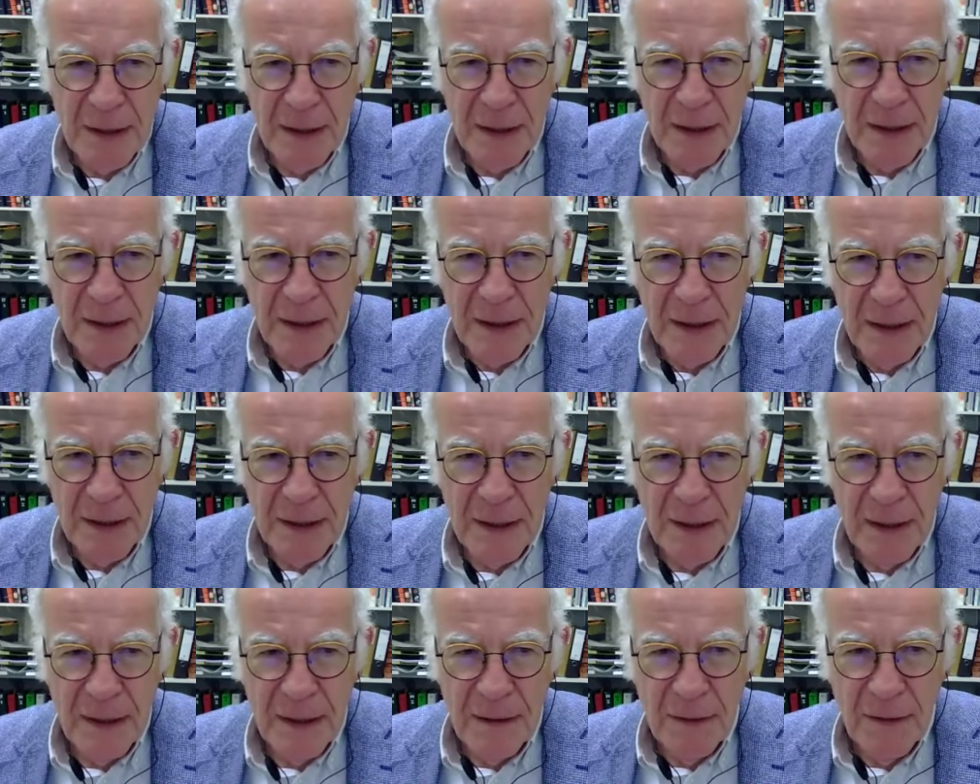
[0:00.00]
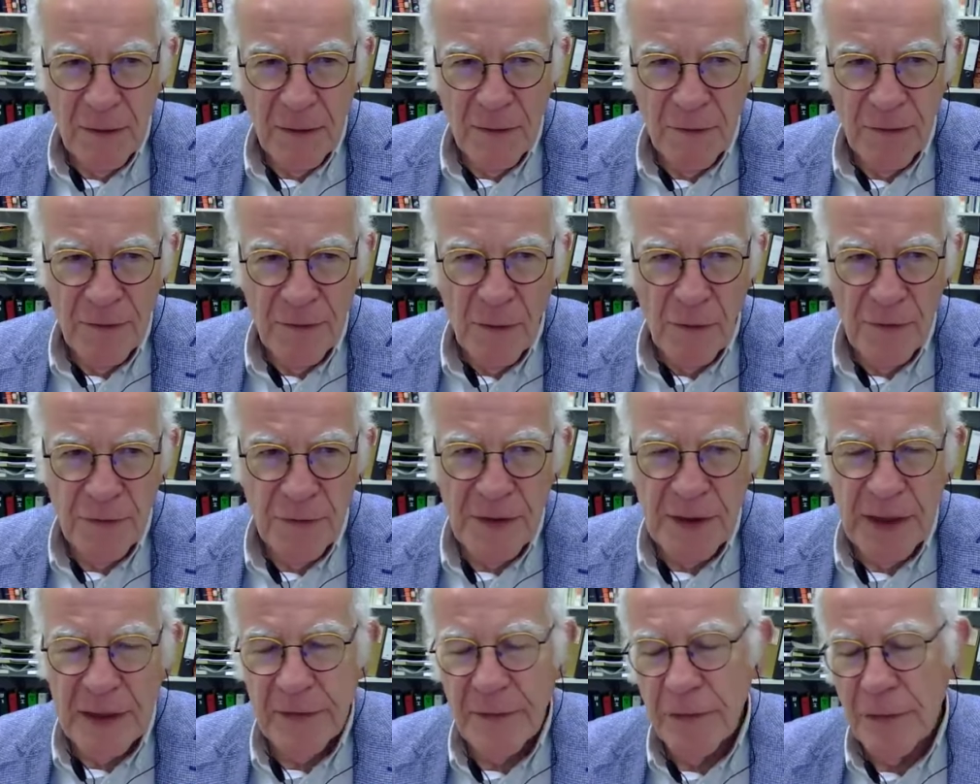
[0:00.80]

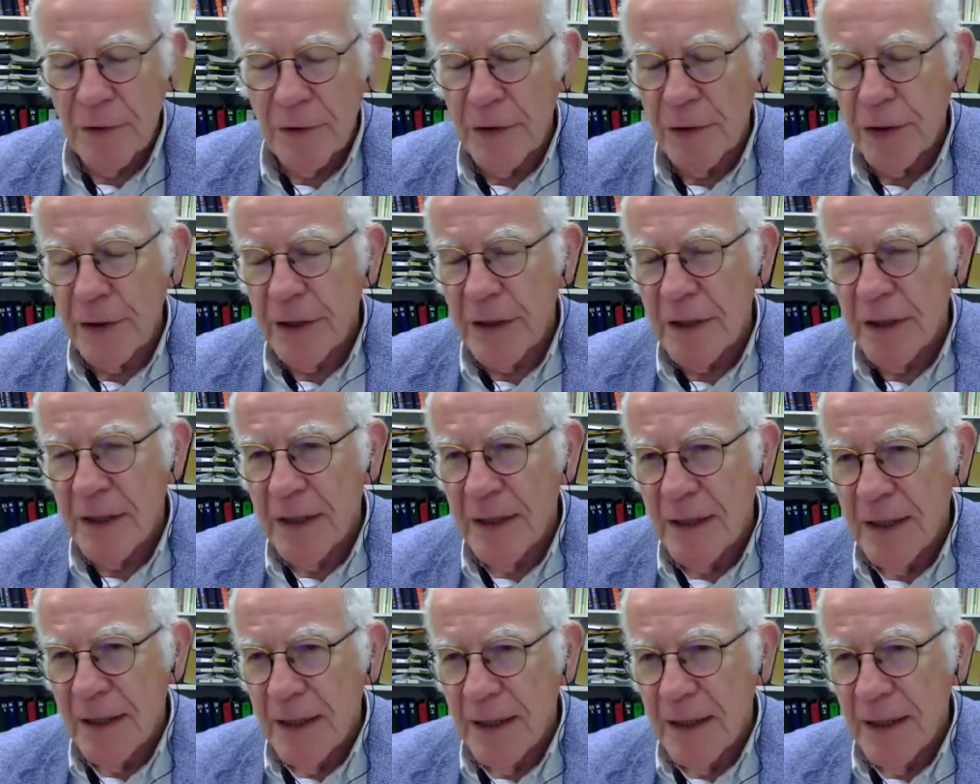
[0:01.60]
of their work,